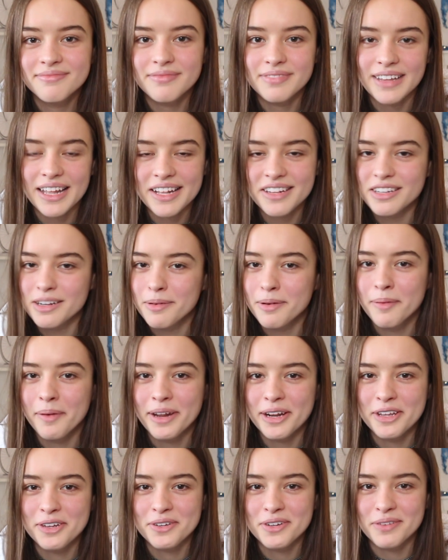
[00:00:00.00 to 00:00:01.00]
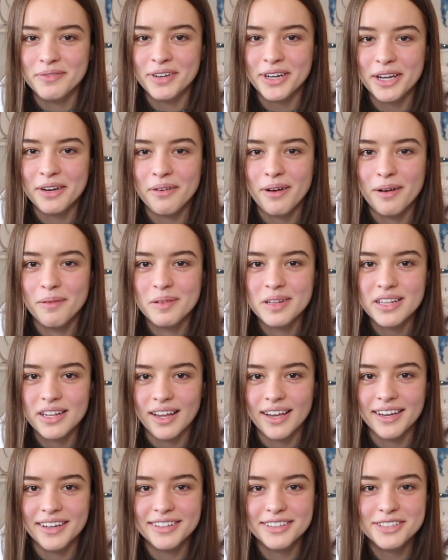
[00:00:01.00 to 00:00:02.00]
Last time I made a YouTube video, I was
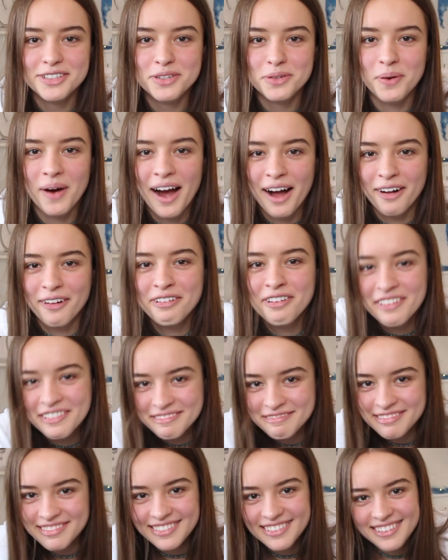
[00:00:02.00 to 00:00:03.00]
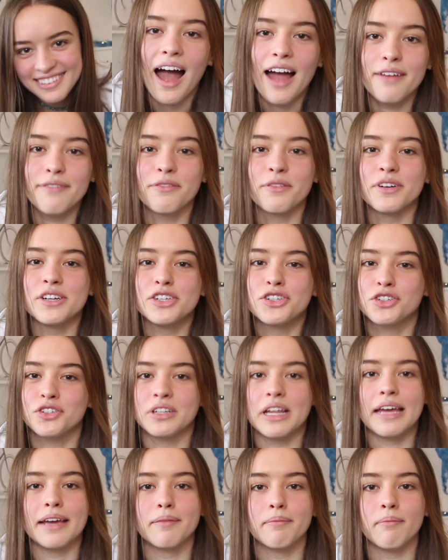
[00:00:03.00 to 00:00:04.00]
like 12. I've reached
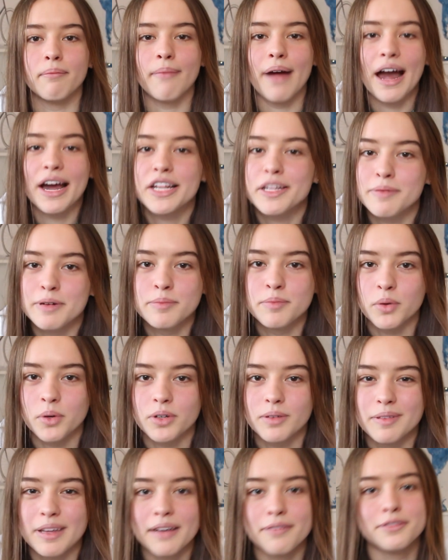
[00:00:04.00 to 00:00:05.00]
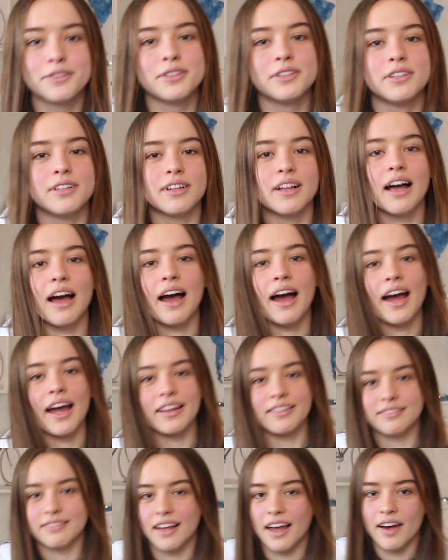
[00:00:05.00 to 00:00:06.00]
like maximum boredom level.
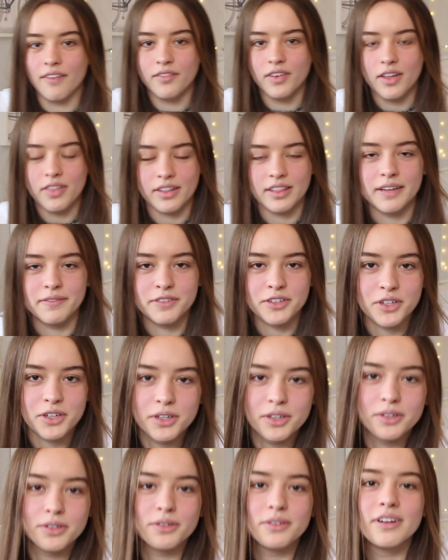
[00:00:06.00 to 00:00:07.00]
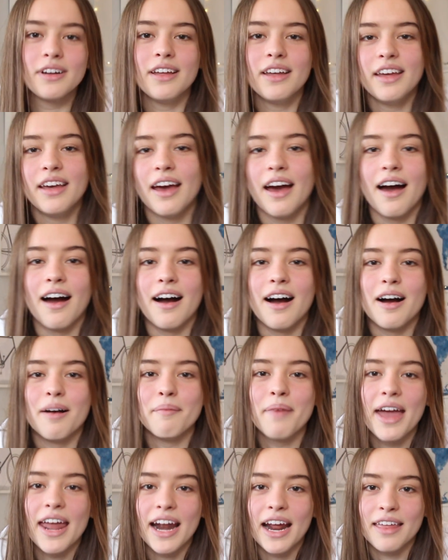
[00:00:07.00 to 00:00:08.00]
I have nothing left to do.
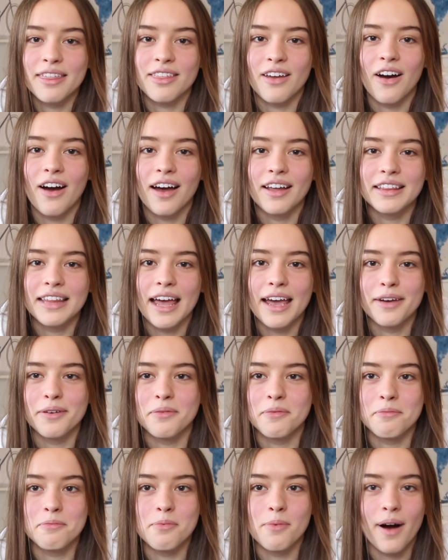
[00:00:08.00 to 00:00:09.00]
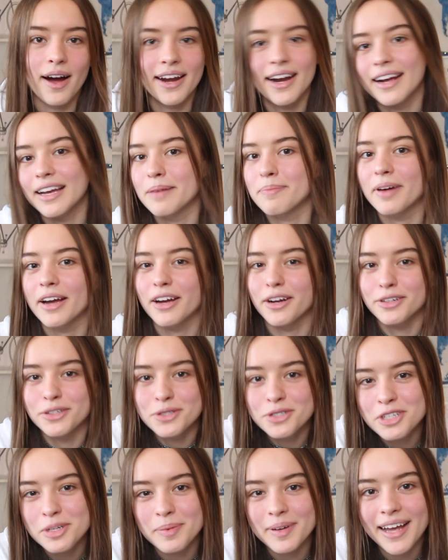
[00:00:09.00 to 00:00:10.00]
And I thought, like, why not get back on
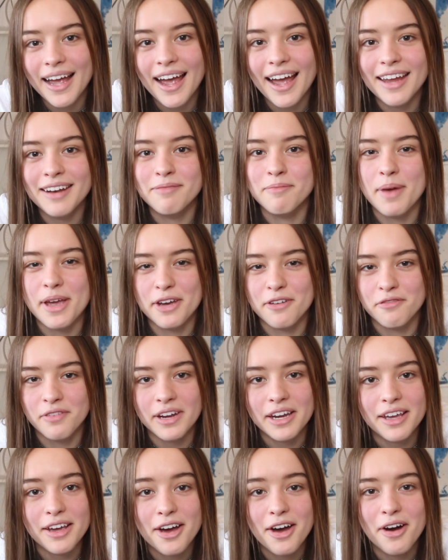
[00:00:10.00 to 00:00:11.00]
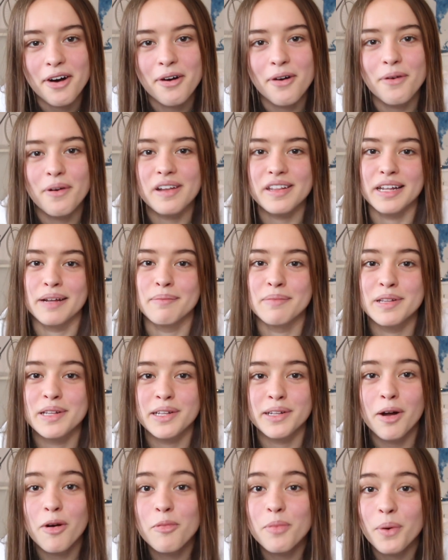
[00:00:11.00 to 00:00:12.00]
YouTube again, make a video, because I'm
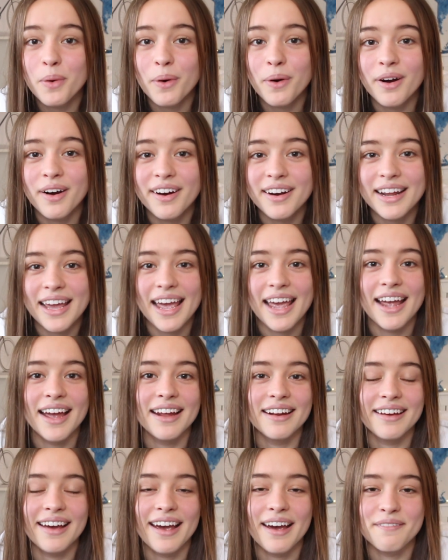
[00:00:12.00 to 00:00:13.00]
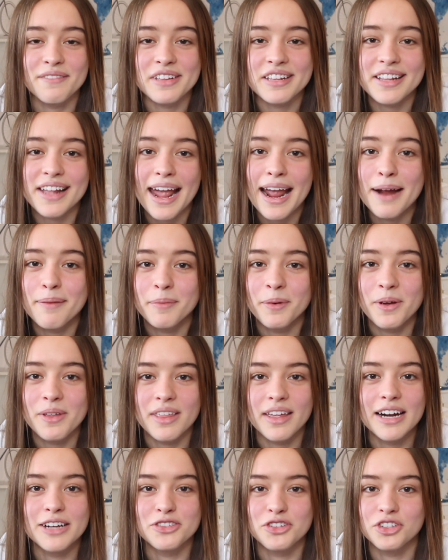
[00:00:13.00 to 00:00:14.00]
so bored and I have this camera
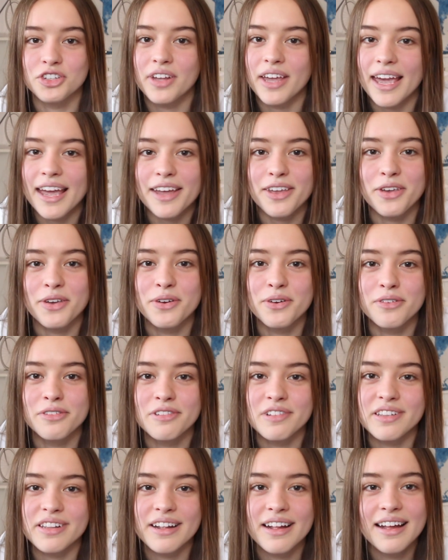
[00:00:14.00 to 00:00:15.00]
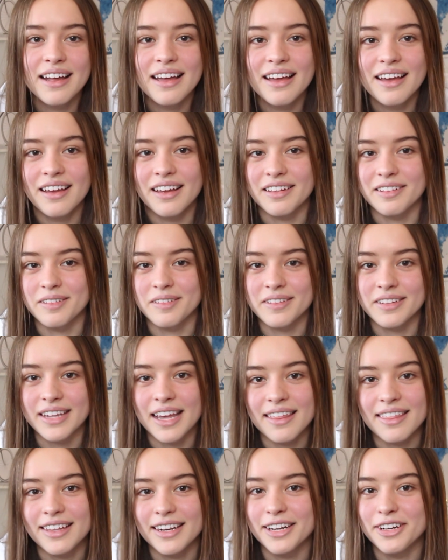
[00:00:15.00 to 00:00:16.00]
that I just can't use because there's
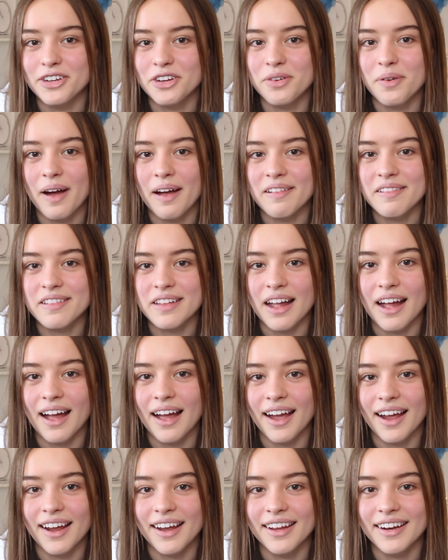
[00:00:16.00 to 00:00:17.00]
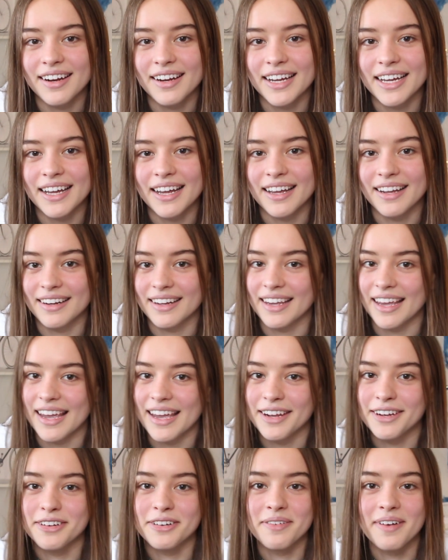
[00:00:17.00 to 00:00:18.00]
nothing to do outside,
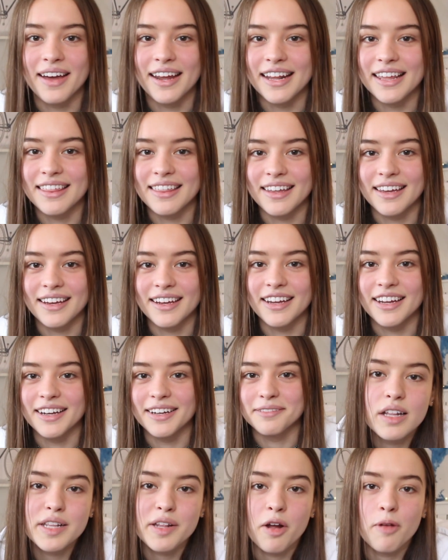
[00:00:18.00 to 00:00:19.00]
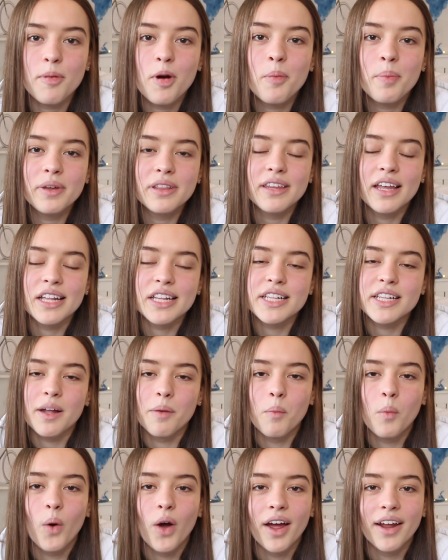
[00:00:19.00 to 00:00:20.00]
can't do anything. So I'm hoping that
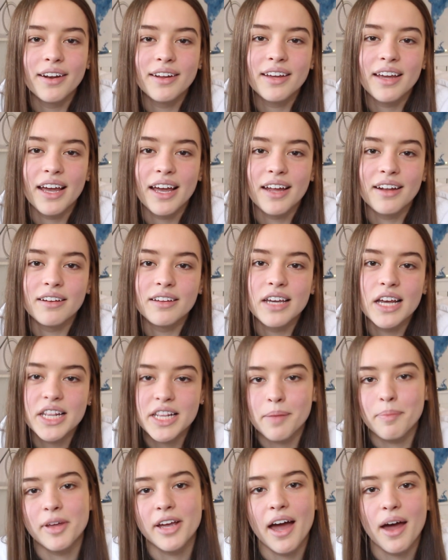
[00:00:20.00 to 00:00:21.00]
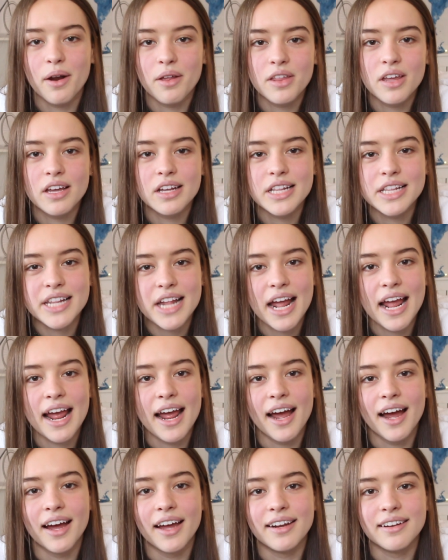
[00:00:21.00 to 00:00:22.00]
someone can get something out of this
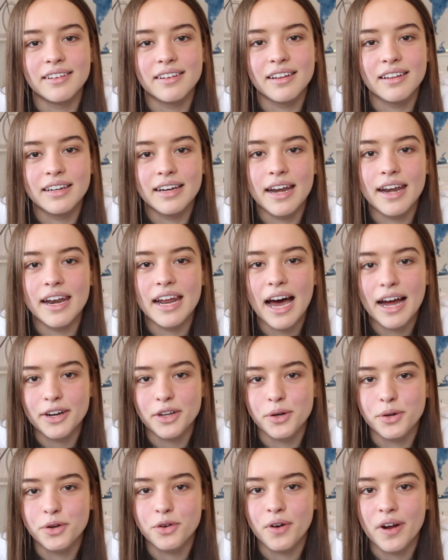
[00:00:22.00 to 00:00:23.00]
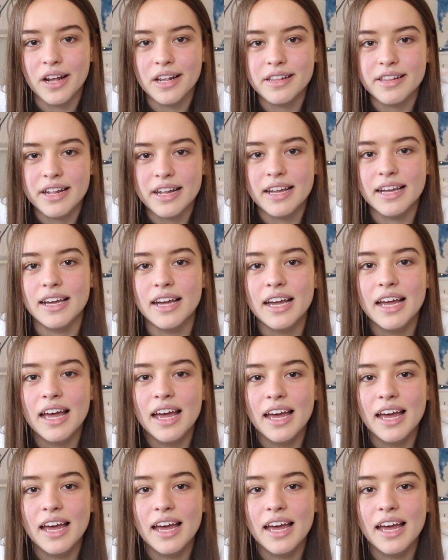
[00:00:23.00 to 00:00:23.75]
and not go crazy